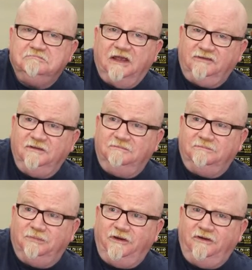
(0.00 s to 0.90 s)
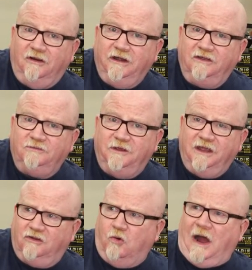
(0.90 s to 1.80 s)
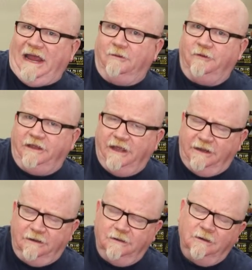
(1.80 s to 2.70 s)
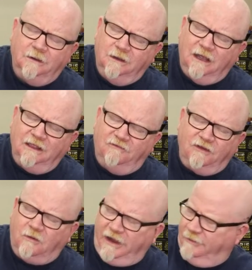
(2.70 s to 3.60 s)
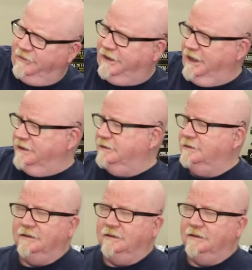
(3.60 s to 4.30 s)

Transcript: Actually, pretty darn nice weekend. Quiet weekend. I love a quiet weekend.